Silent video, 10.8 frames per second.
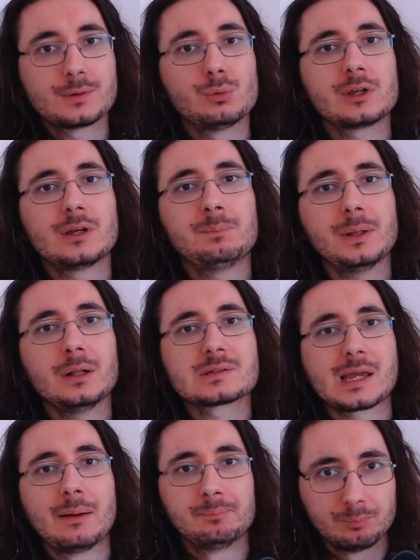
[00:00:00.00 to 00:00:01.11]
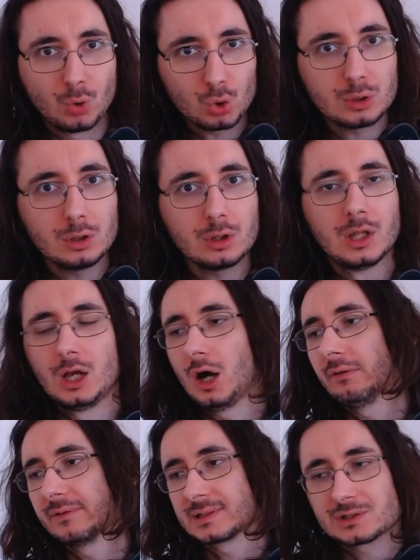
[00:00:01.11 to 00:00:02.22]
So we're going to build a model
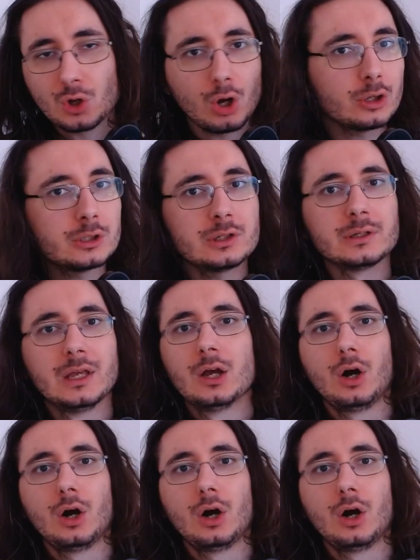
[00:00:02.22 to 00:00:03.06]
of a song,